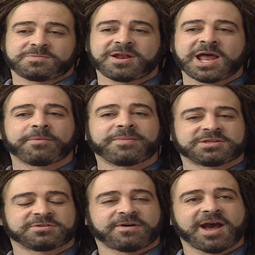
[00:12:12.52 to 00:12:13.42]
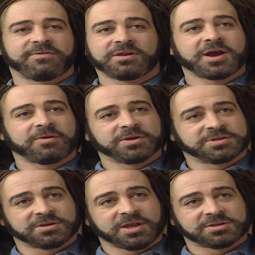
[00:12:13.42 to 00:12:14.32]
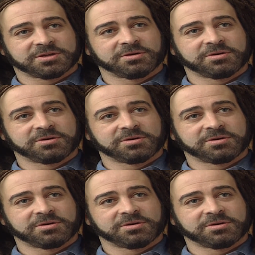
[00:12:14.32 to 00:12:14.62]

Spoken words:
about an album about surviving, not resignation,